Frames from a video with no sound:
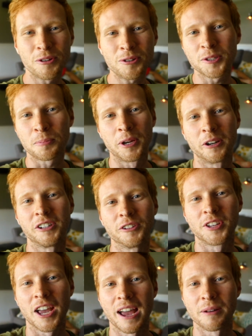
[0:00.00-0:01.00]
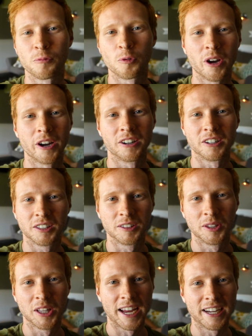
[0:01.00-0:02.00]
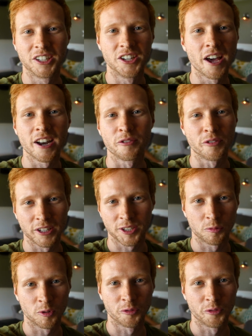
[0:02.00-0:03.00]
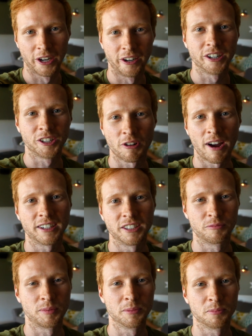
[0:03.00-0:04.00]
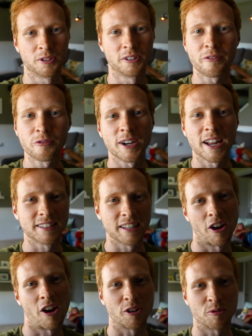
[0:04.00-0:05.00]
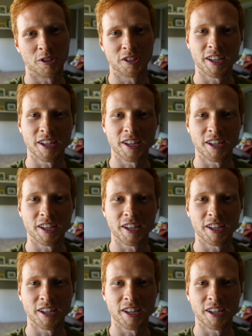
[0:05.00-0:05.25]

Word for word: There was a period of time where like none of us were very attractive people. Everyone has that awkward